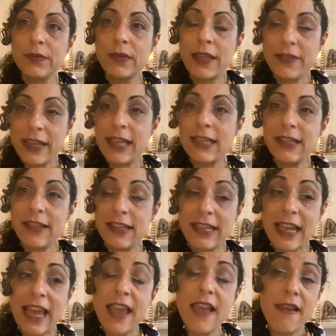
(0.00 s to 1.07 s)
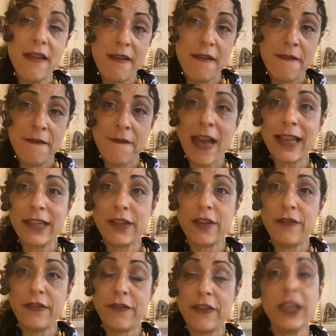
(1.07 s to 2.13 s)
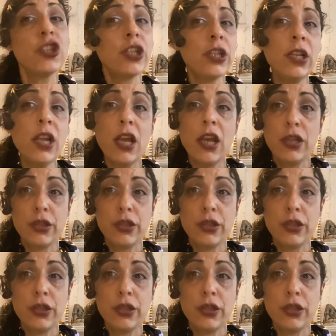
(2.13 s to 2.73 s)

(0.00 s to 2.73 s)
At the end of the day, facts over fiction.